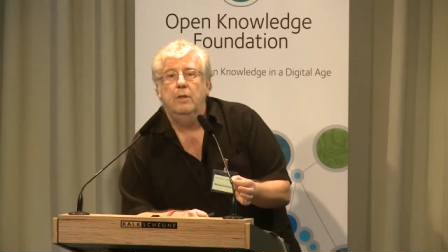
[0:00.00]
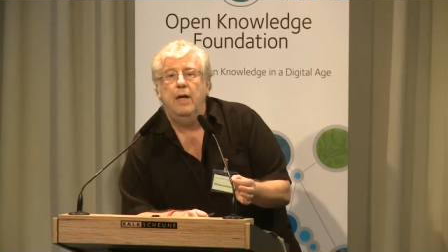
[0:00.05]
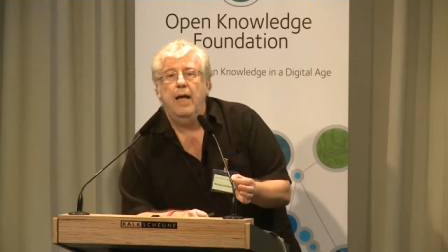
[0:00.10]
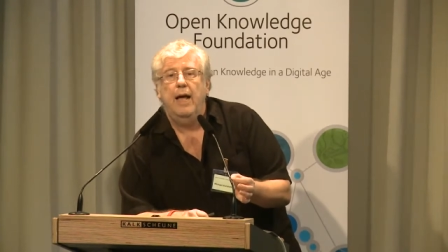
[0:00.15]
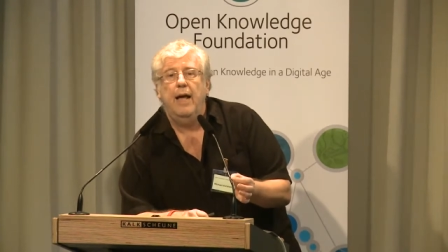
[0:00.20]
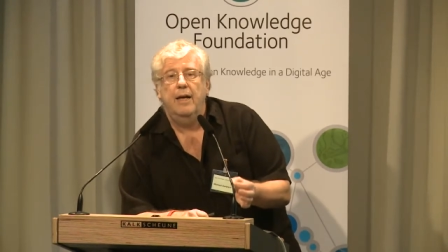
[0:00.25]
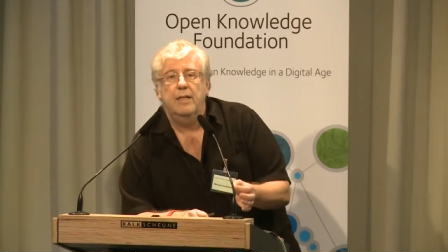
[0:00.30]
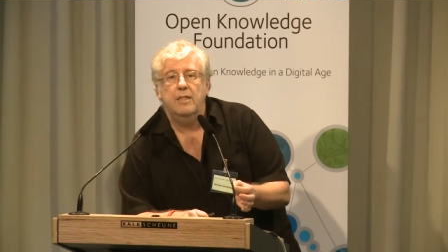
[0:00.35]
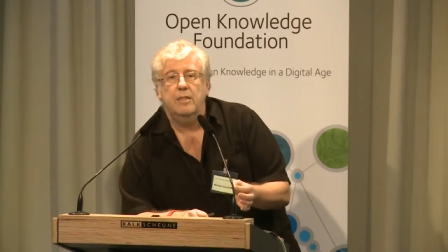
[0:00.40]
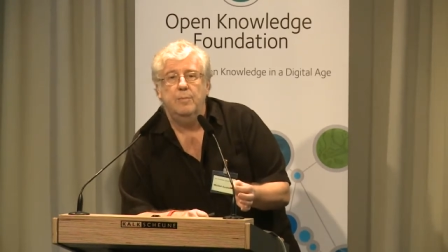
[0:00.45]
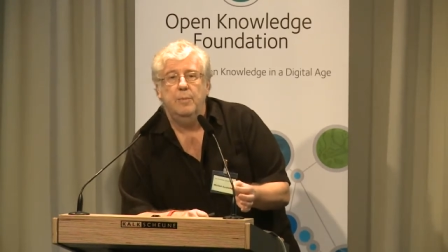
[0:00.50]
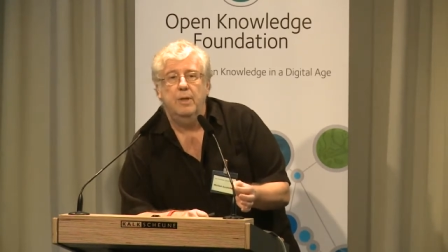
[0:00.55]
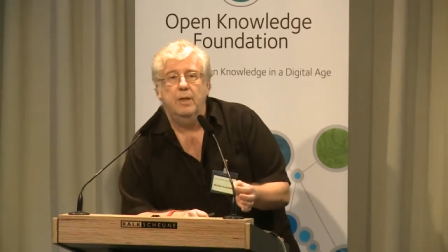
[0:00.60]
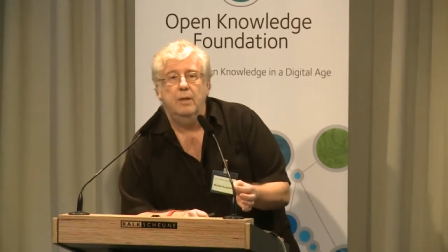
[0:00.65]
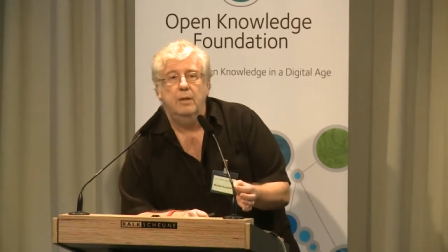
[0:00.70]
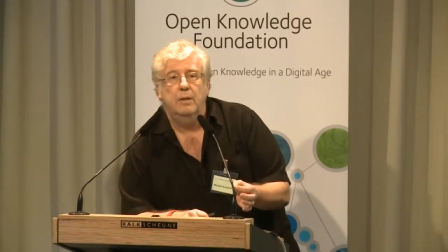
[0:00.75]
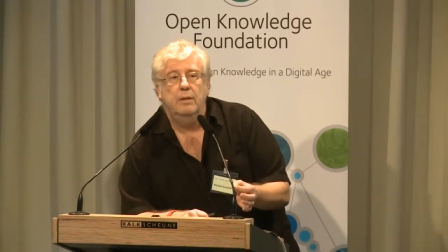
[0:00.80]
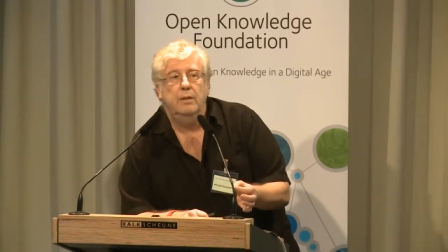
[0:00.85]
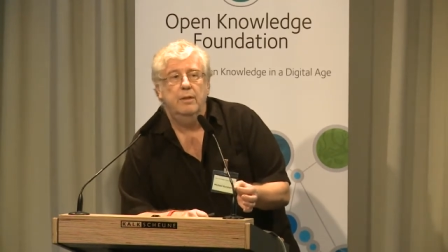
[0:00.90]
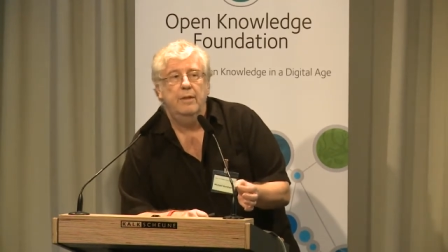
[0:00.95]

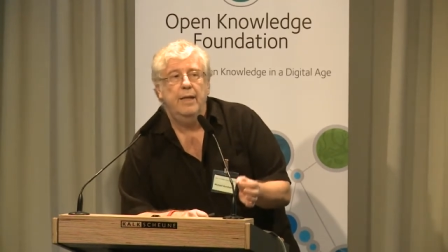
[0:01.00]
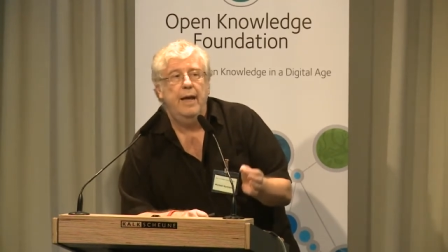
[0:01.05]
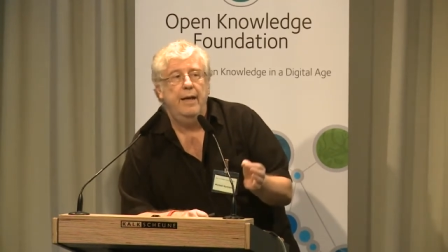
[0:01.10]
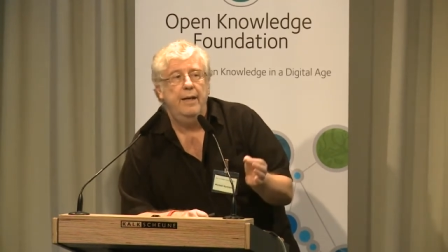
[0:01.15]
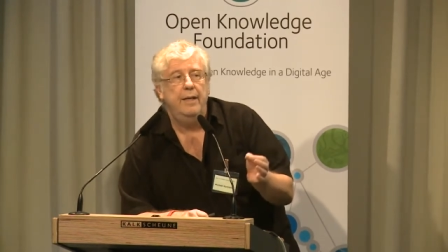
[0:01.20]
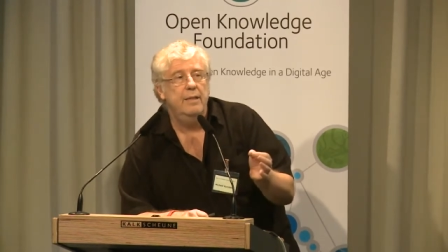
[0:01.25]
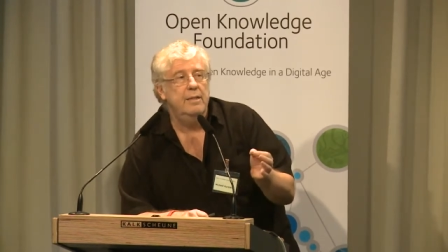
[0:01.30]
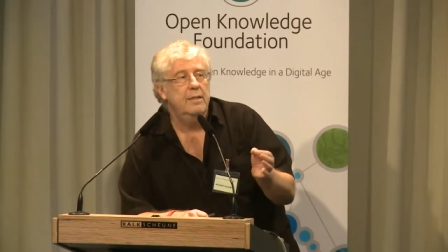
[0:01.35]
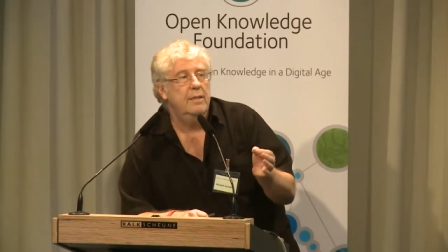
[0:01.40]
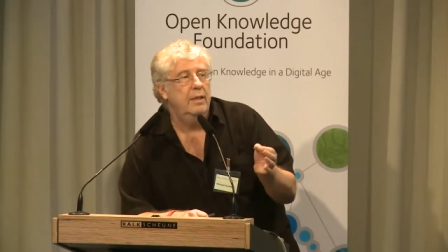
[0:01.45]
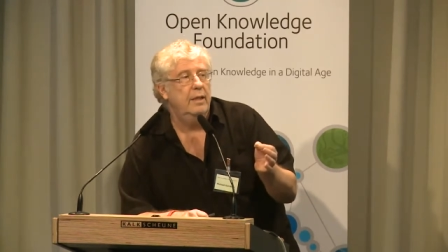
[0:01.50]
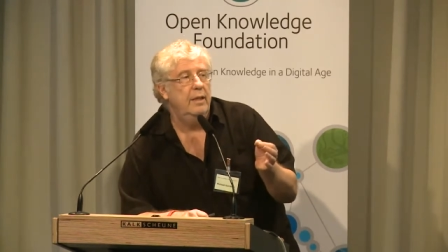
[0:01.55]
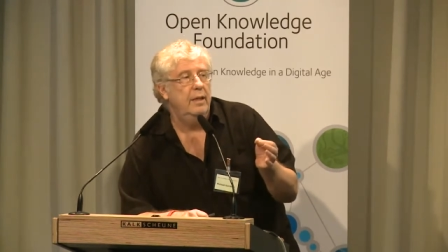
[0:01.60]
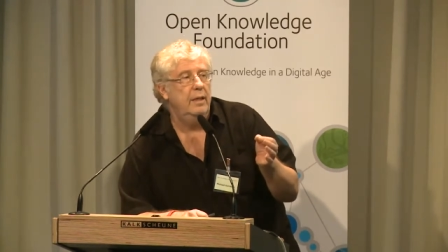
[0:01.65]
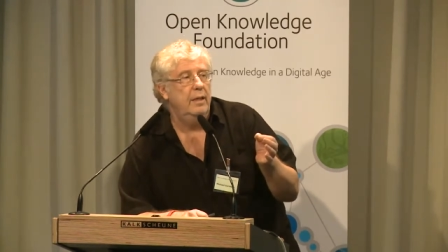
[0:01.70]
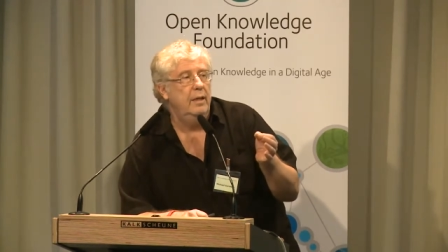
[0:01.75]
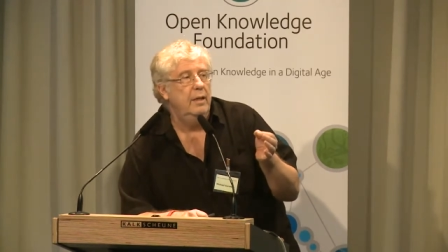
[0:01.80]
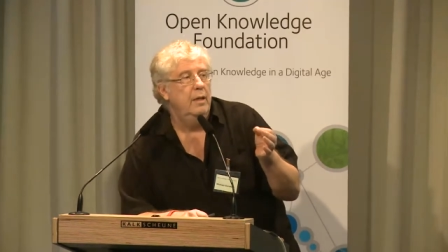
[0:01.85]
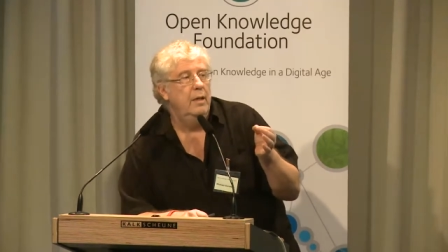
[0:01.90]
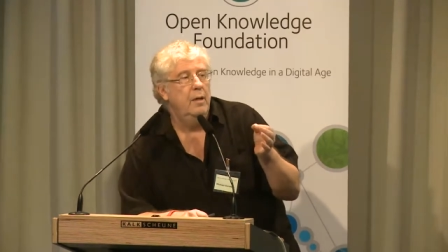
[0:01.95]
asthma. That is
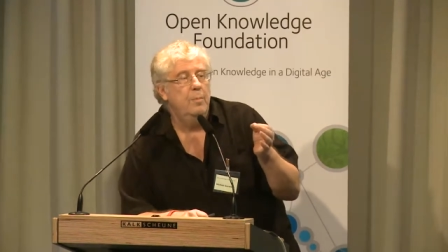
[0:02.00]
the